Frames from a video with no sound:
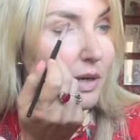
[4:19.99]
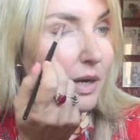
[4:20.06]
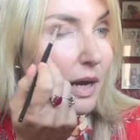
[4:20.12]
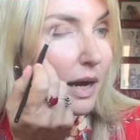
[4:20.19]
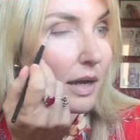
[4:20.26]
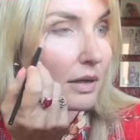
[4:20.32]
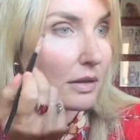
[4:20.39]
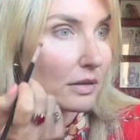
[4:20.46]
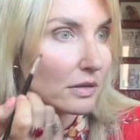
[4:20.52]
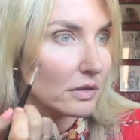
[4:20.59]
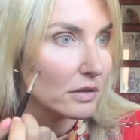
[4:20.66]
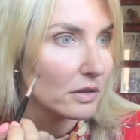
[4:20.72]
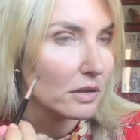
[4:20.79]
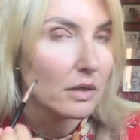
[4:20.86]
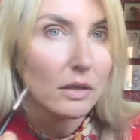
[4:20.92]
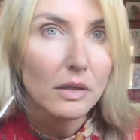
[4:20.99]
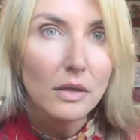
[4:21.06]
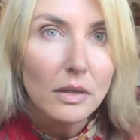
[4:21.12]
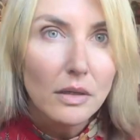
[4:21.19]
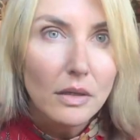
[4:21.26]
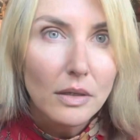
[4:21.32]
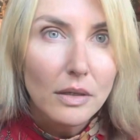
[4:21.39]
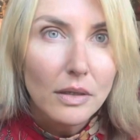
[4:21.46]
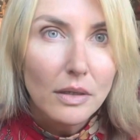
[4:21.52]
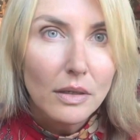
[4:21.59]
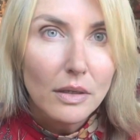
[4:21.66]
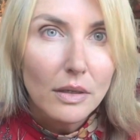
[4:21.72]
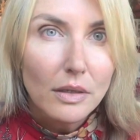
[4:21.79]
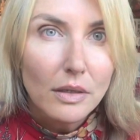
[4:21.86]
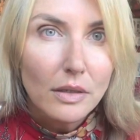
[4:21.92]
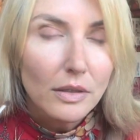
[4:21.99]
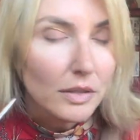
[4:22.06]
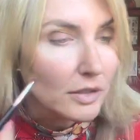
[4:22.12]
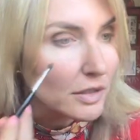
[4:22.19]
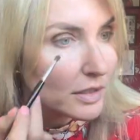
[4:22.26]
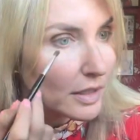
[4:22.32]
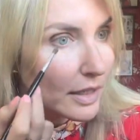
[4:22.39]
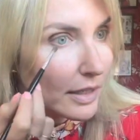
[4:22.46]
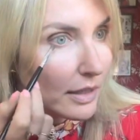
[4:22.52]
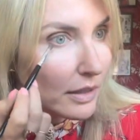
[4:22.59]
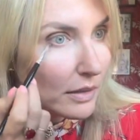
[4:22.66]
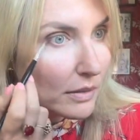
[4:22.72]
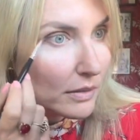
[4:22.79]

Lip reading: colours. You see?